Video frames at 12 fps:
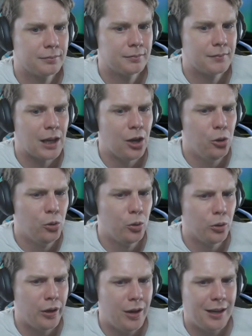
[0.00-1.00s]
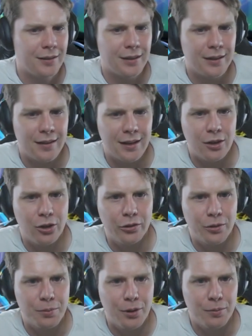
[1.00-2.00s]
Oh, nice. Gets that gold and
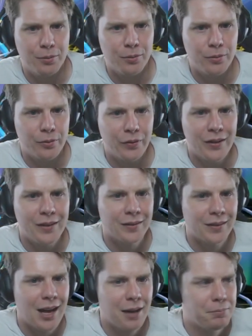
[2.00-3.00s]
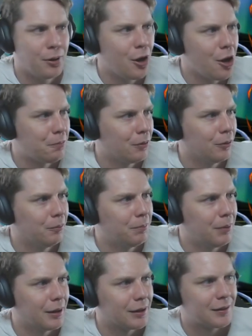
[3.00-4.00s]
the purple. 6-star purple,
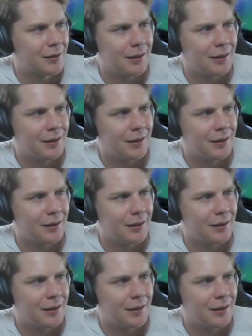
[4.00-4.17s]
but it's